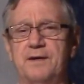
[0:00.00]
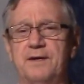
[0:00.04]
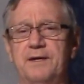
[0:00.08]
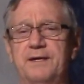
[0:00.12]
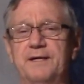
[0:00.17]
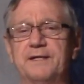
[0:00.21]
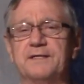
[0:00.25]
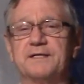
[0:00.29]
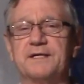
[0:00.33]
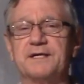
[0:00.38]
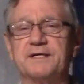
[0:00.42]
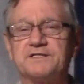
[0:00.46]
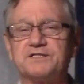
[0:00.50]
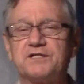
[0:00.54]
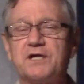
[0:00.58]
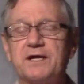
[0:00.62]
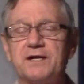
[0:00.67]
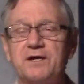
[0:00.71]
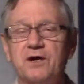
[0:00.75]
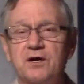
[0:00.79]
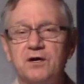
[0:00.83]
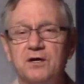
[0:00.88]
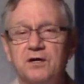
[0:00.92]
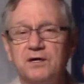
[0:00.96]
It's like
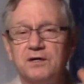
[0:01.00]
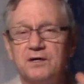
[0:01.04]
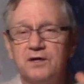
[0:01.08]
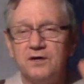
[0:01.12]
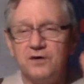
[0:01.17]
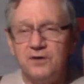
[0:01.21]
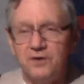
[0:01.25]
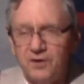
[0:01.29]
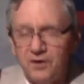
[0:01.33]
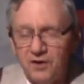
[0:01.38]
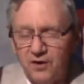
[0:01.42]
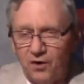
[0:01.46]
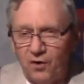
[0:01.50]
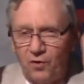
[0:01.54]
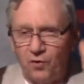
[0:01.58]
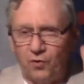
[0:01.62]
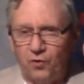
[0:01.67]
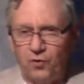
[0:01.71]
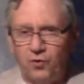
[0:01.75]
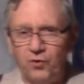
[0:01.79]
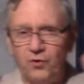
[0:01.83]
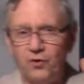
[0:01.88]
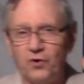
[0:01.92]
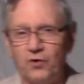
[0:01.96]
a, a,
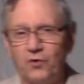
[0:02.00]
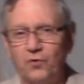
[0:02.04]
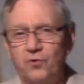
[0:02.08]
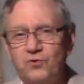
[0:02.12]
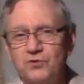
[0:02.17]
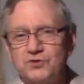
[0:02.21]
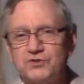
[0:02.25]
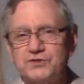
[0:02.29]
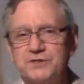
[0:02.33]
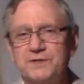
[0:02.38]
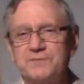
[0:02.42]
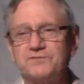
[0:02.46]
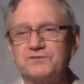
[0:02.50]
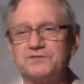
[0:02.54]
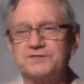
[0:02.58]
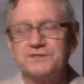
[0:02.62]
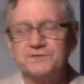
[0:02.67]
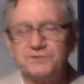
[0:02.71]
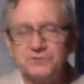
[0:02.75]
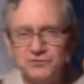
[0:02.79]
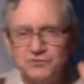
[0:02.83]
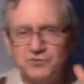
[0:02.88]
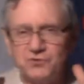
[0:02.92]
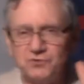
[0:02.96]
a horse. You ever
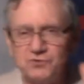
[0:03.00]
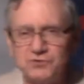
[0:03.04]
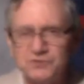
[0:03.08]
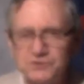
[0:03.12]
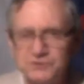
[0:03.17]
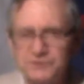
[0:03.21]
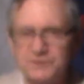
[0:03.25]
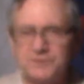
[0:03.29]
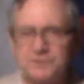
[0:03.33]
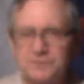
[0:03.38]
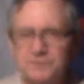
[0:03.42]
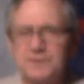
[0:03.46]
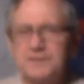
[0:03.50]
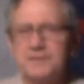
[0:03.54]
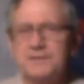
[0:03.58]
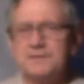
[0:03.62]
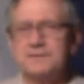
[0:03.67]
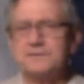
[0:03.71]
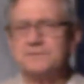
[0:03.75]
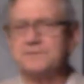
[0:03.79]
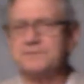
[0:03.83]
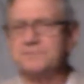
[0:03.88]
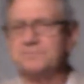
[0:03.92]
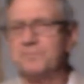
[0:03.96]
seen those horses that
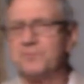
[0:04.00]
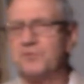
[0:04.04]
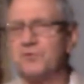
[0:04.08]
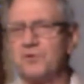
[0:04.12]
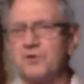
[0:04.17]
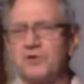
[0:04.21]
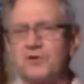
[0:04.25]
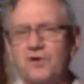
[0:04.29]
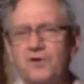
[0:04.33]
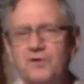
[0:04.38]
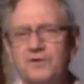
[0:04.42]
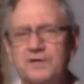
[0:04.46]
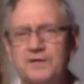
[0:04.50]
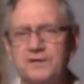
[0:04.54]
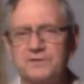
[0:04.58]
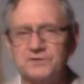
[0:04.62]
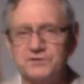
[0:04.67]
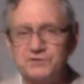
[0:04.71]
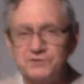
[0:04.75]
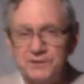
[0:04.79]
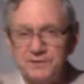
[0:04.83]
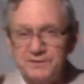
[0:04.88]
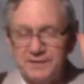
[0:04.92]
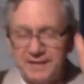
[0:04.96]
pull a cart down the
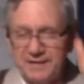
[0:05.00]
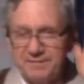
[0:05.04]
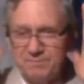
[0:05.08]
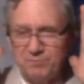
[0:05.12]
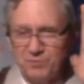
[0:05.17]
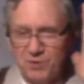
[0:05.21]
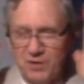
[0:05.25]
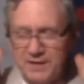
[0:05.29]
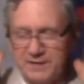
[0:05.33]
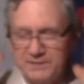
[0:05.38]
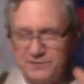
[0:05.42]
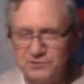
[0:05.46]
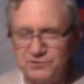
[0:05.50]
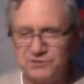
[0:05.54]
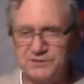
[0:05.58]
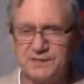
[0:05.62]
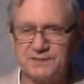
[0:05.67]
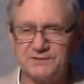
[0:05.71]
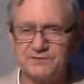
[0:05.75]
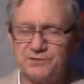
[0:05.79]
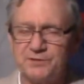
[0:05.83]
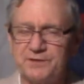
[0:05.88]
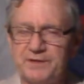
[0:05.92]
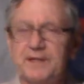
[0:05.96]
street. They have blinders
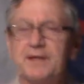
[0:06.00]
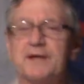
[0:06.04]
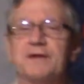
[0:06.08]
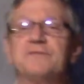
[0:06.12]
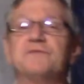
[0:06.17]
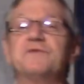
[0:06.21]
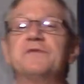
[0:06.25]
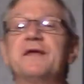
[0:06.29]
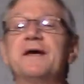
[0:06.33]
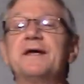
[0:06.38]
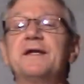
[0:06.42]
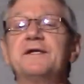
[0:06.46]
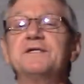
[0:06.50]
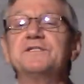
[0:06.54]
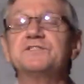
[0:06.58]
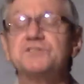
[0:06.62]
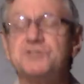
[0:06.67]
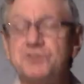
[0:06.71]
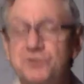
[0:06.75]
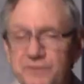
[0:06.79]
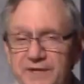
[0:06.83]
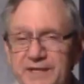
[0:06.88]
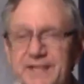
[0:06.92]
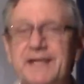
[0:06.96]
on. So that, that is
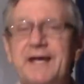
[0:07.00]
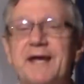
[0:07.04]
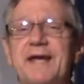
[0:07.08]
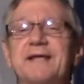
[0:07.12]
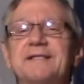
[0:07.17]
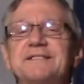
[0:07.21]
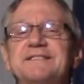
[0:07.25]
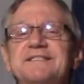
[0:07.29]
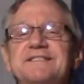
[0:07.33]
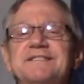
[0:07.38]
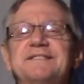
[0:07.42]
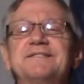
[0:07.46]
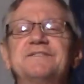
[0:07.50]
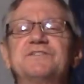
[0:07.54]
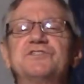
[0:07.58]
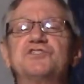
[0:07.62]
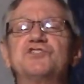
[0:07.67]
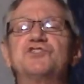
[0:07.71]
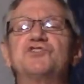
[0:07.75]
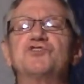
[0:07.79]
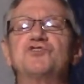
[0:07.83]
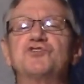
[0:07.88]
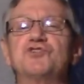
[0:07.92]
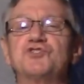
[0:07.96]
so they can't see the
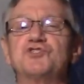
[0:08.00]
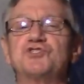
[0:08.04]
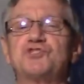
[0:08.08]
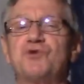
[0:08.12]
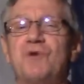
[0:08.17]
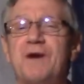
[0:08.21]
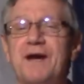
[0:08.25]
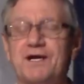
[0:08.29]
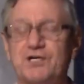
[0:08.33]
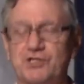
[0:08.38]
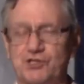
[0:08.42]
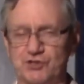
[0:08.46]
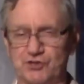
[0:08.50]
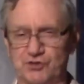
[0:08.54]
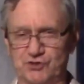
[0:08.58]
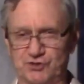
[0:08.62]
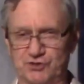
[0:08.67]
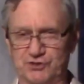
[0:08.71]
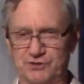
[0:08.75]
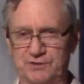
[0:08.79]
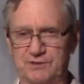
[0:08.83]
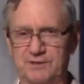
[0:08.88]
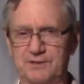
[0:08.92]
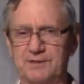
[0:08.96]

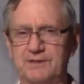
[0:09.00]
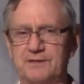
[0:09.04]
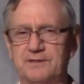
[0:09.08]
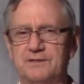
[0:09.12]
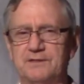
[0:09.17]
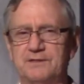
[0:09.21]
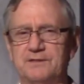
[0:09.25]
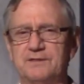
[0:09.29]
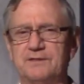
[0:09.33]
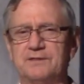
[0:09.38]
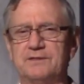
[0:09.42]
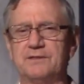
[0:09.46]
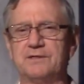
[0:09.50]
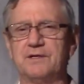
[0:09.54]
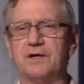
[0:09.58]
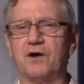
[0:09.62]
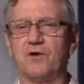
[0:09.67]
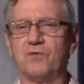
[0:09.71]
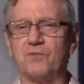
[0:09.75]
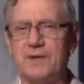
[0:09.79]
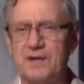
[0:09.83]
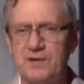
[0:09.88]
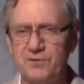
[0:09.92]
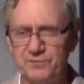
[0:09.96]
distractions
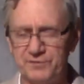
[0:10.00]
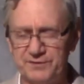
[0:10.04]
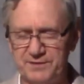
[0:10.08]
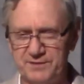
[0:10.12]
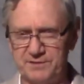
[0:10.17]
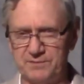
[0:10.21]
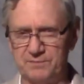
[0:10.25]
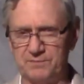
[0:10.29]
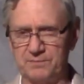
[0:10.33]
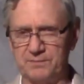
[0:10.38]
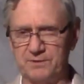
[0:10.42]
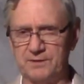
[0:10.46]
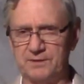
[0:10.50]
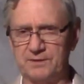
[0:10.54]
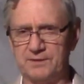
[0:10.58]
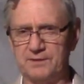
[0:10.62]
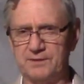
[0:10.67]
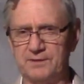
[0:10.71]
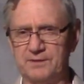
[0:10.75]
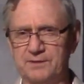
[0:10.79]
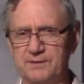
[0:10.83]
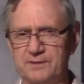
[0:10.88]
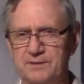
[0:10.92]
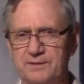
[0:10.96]
around them.
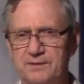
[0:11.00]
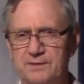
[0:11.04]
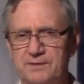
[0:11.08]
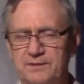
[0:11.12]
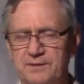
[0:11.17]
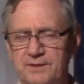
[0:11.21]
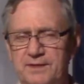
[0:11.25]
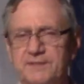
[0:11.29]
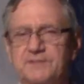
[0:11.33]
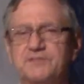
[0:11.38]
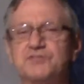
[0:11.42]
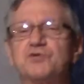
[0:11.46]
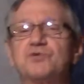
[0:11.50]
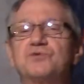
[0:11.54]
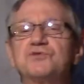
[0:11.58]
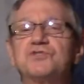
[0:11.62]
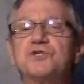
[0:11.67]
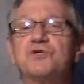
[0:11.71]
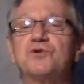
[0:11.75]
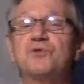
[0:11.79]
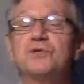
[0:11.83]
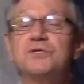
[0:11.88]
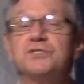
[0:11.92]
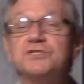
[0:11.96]
And so as a
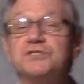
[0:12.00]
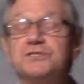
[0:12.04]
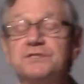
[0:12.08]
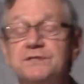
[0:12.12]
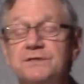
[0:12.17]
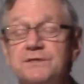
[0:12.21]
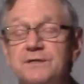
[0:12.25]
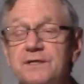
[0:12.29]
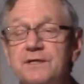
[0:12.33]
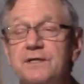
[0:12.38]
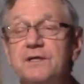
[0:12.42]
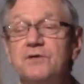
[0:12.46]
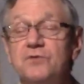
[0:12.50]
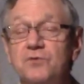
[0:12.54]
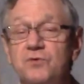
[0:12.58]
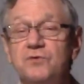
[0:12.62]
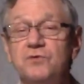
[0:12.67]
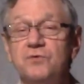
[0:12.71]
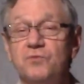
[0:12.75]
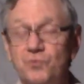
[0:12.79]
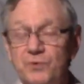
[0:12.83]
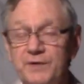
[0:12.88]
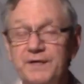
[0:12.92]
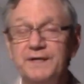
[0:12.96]
Christian,
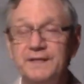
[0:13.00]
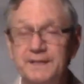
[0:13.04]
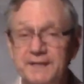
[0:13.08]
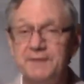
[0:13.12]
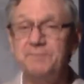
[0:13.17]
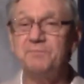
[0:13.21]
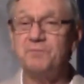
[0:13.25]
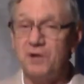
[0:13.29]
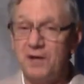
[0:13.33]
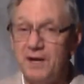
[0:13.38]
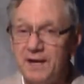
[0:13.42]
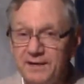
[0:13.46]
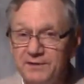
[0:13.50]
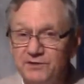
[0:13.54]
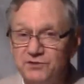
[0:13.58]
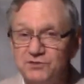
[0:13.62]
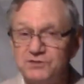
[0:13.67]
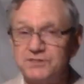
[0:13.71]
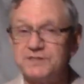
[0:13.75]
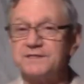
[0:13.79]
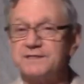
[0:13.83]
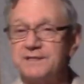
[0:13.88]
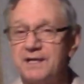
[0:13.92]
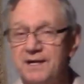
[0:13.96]
we need blinders
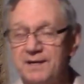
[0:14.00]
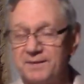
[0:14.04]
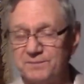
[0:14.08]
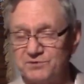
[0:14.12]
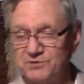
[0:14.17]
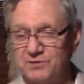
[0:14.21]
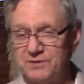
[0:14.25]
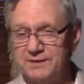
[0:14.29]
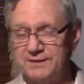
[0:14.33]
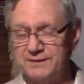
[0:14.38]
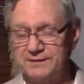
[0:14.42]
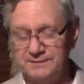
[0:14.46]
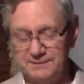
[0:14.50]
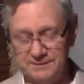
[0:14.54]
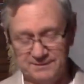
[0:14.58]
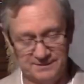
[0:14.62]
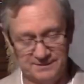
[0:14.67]
at times, right?